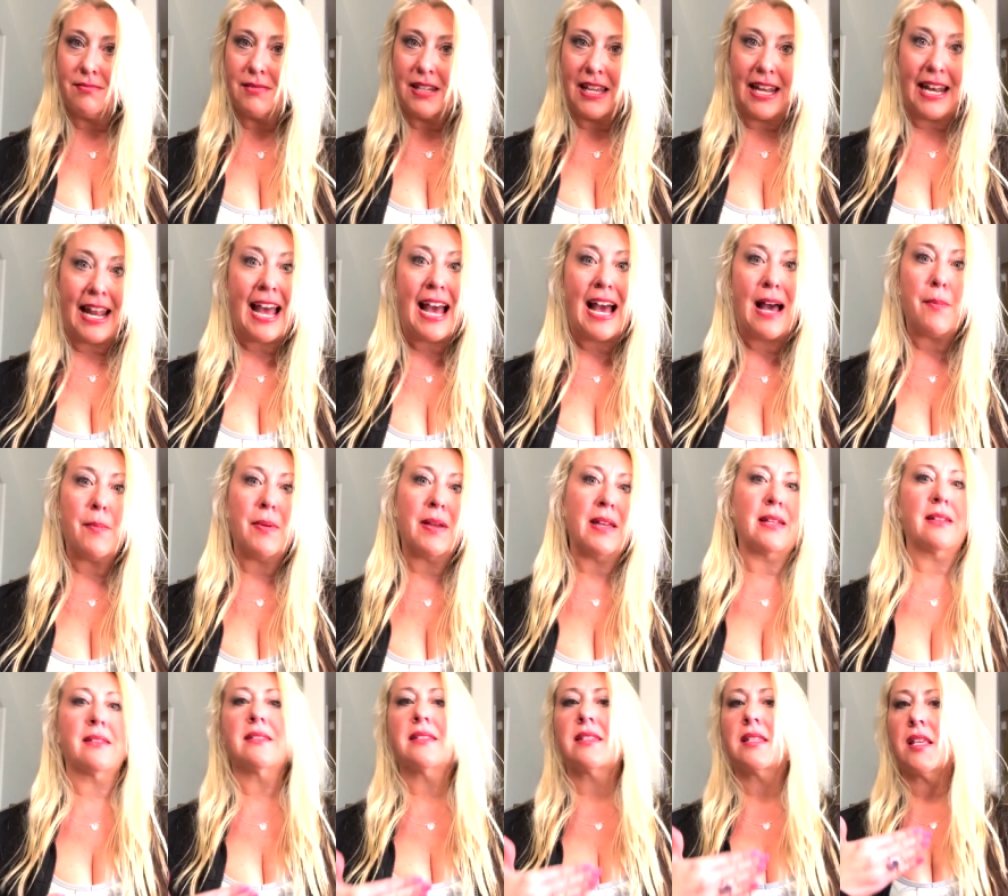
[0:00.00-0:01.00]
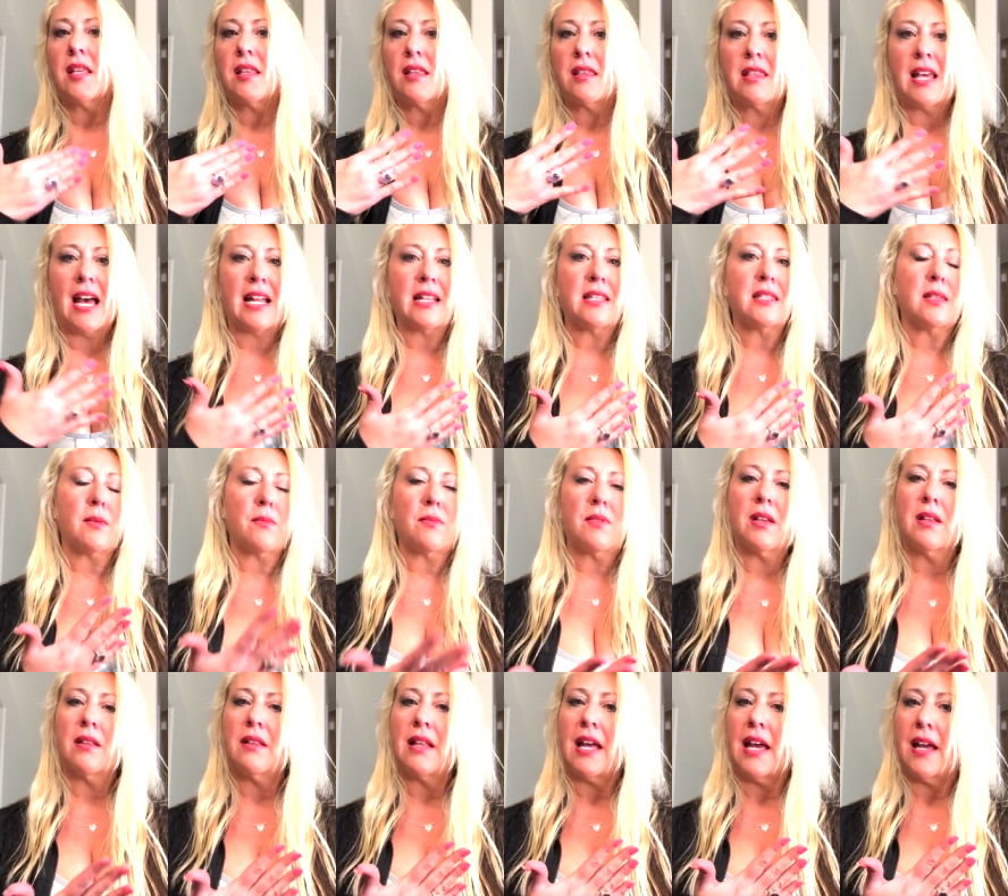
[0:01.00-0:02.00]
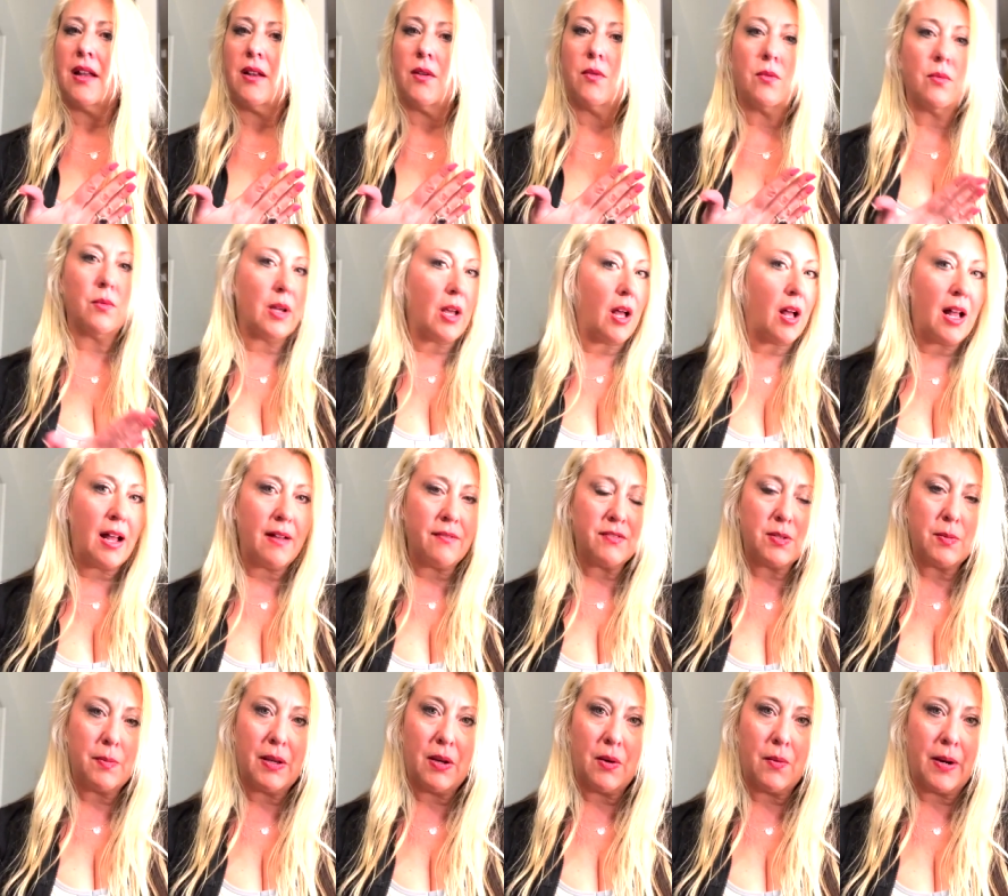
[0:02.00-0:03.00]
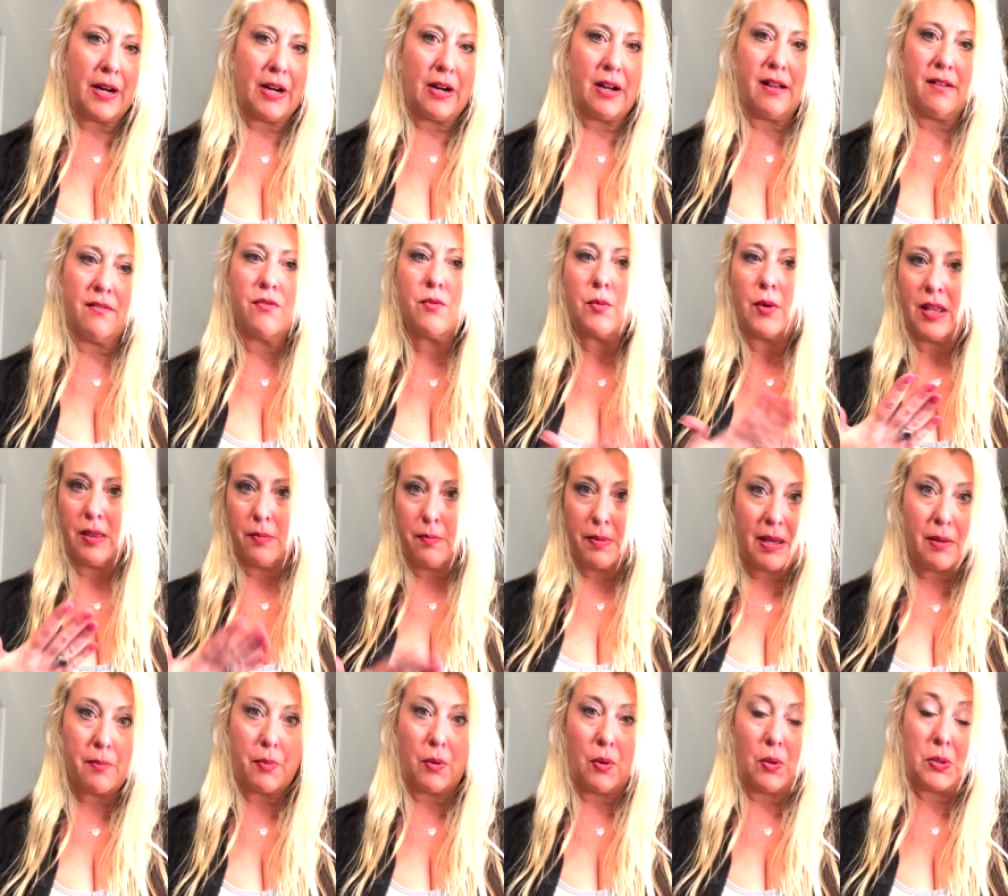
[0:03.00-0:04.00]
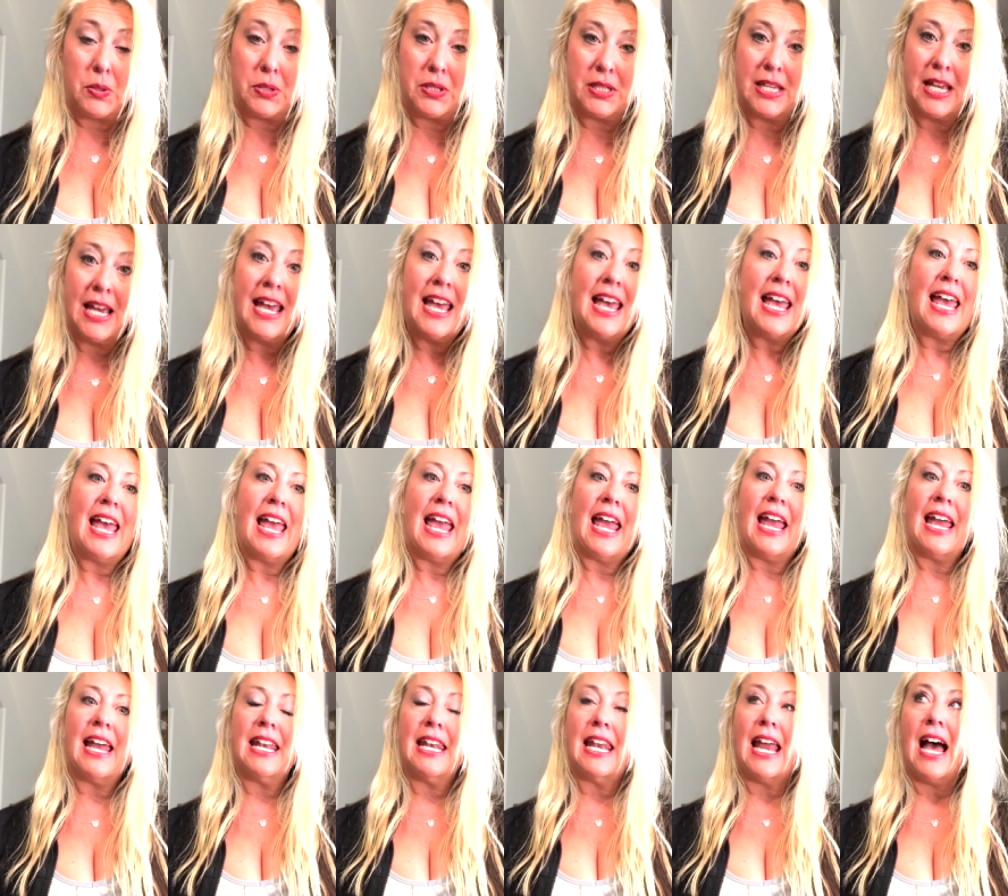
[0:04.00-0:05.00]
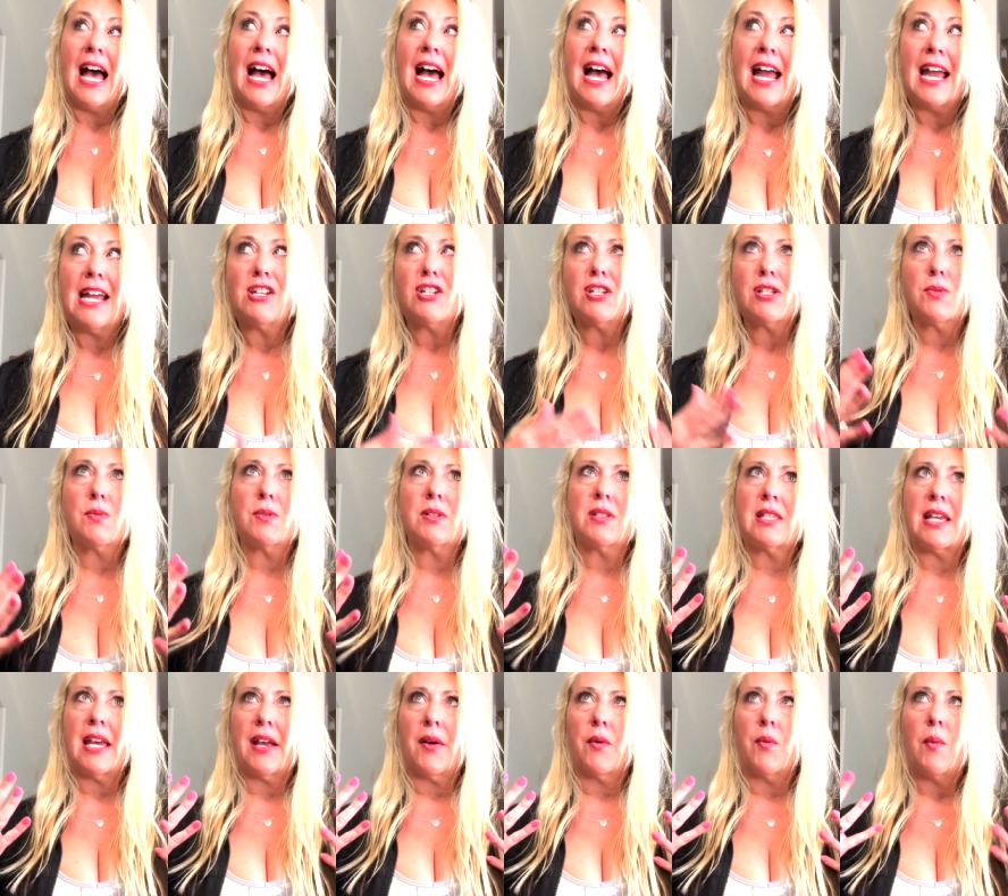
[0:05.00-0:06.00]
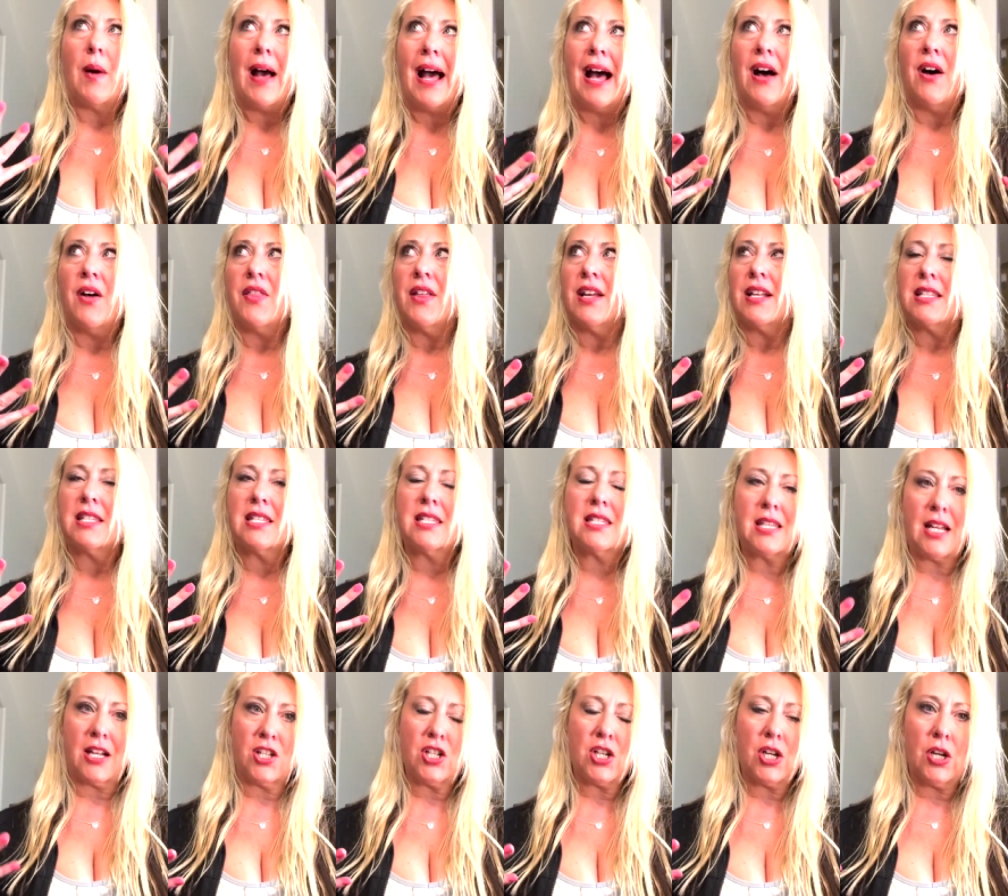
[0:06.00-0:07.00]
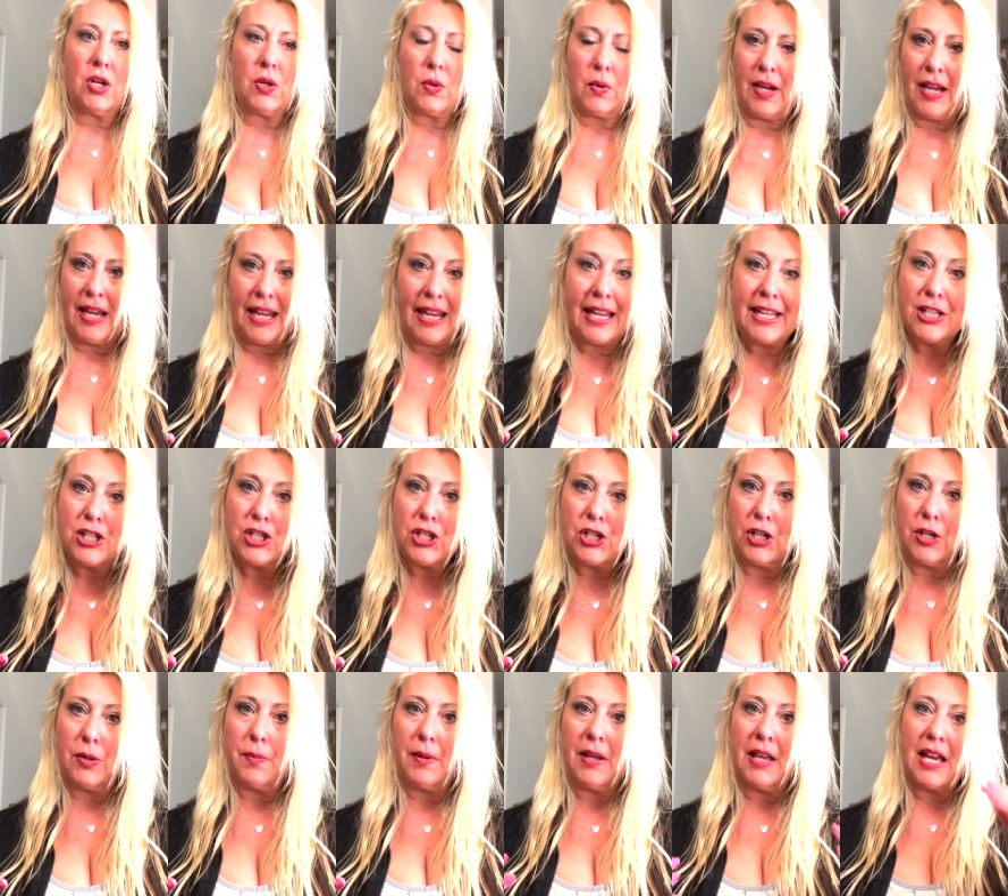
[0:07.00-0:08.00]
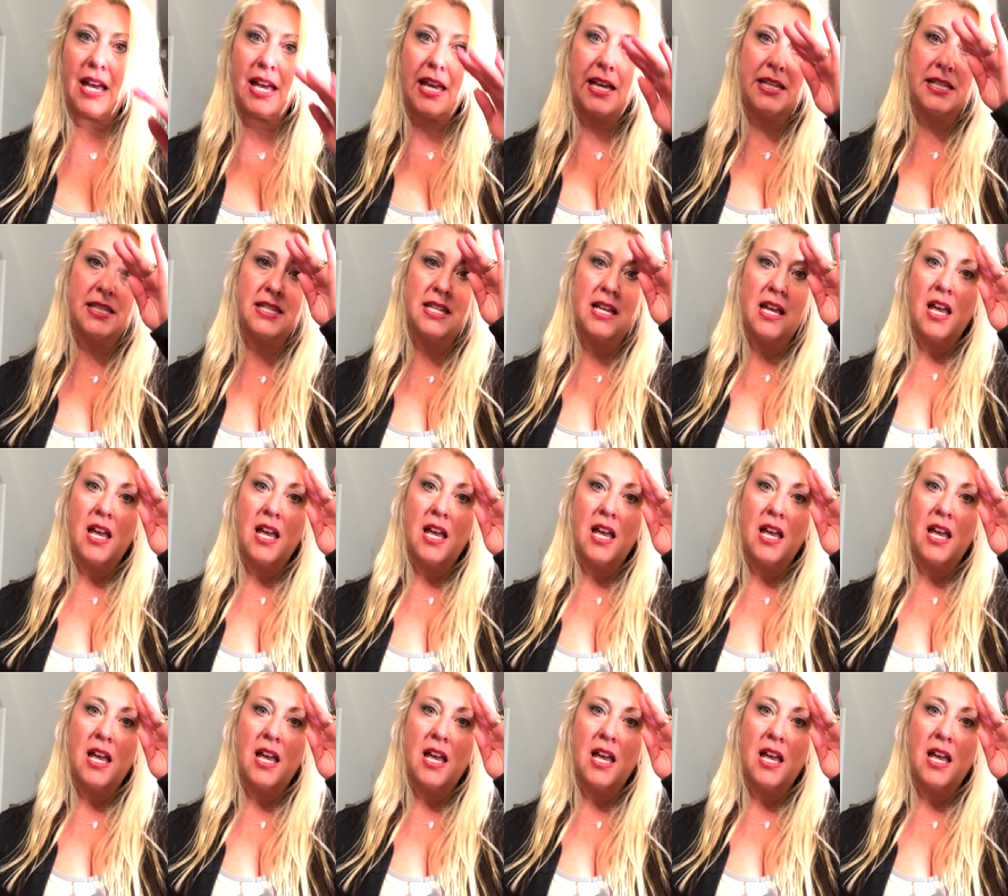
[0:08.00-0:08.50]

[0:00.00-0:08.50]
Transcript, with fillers: It happens. That's something that we all have to be aware of with pit bulls. And I just was like, wow, that's such a great answer because